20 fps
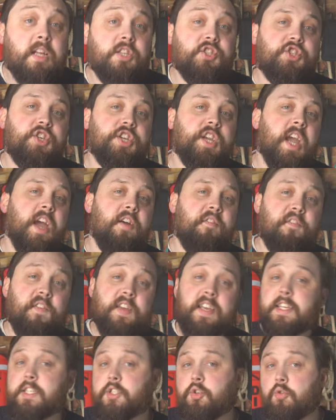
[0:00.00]
GF
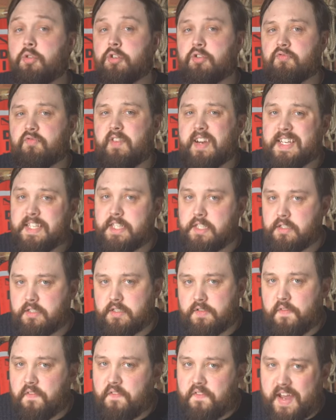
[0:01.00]
is your gradient
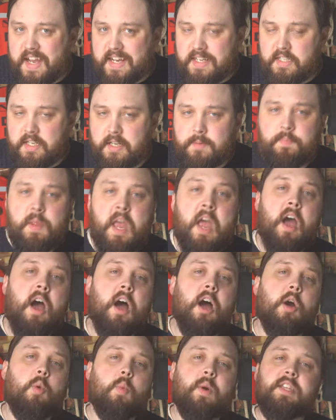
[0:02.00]
factor.
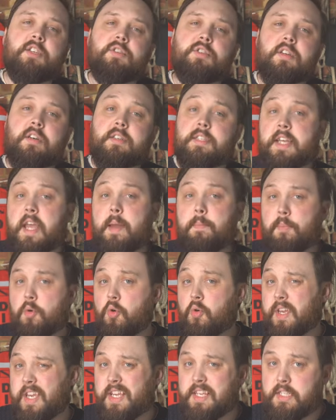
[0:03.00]
When you start to get
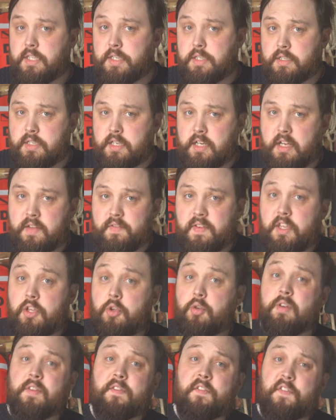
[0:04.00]
more into your diving,
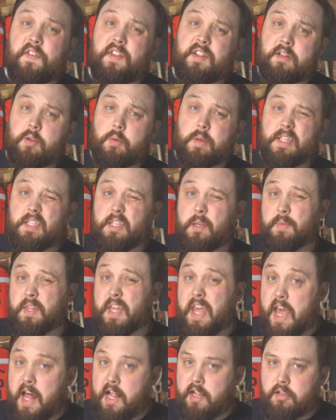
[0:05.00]
you can fiddle with some of
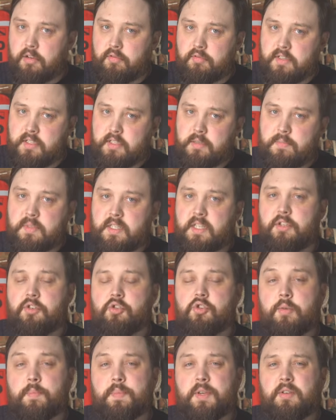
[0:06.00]
the algorithms in your
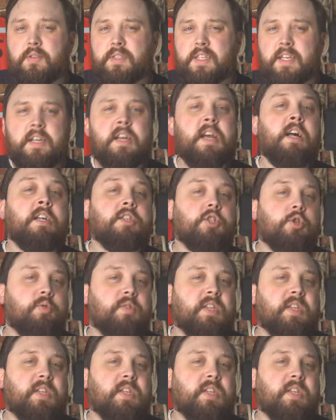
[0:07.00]
computer to